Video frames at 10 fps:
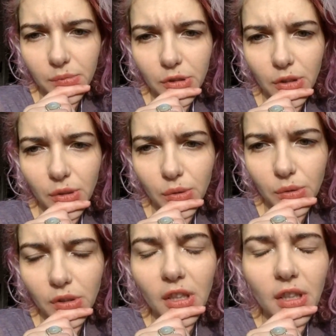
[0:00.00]
So
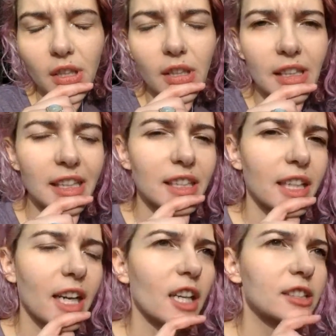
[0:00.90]
can
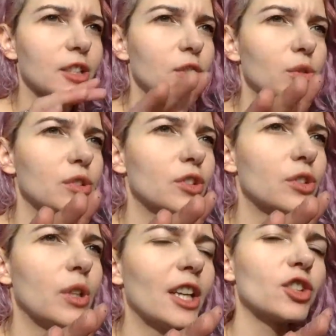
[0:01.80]
I ask you
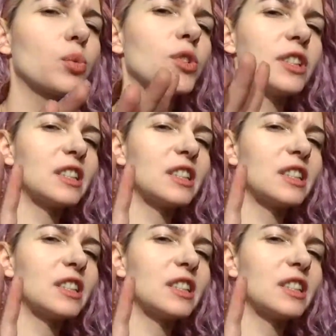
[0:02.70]
to? I just want to